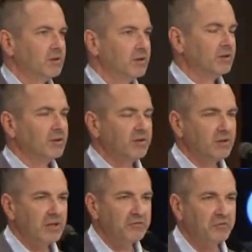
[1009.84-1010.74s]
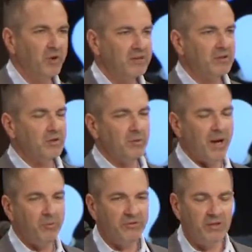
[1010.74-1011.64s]
The, the, the gift of grace. The, the
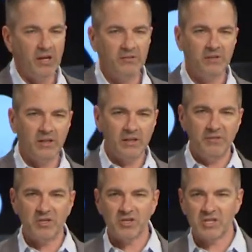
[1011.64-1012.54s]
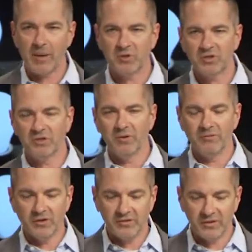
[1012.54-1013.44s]
Bible says in Ephesians chapter 2 and
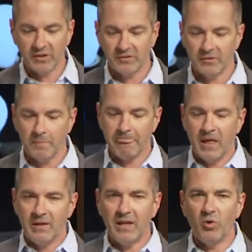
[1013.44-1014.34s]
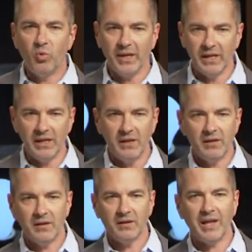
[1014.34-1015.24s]
verse 6 that we,
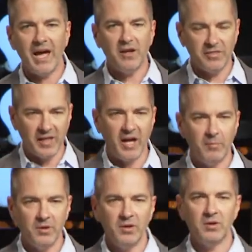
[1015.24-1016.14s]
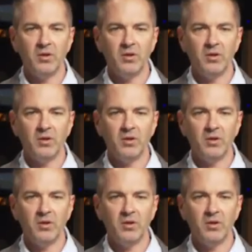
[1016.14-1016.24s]
like them,